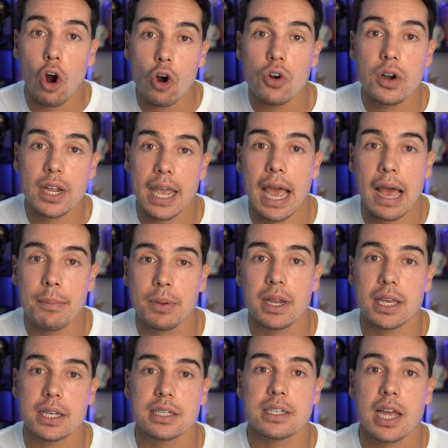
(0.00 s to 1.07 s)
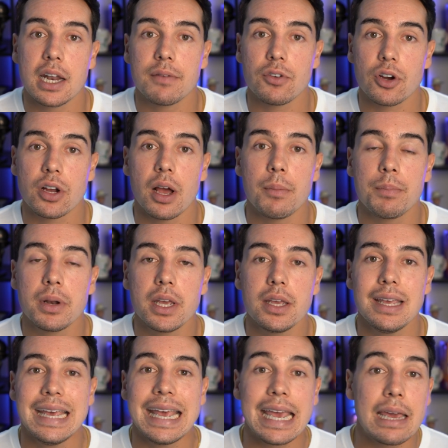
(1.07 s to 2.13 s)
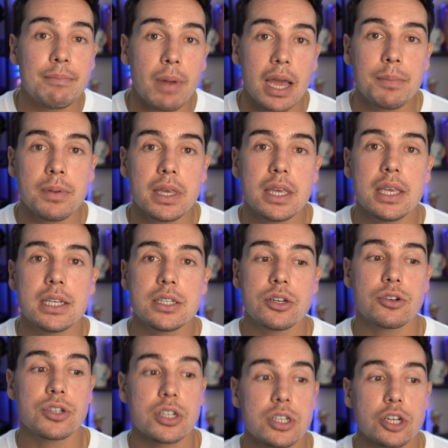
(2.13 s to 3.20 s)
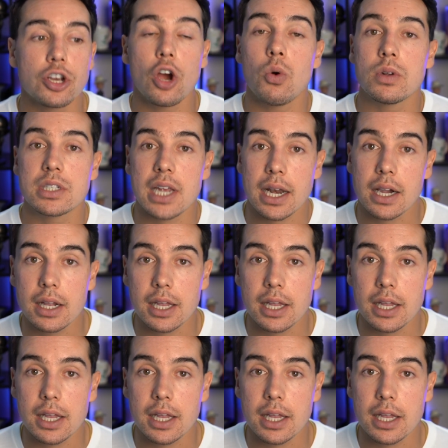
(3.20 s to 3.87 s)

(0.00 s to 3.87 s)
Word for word: already happening inside of your company, it might be easier just to go inside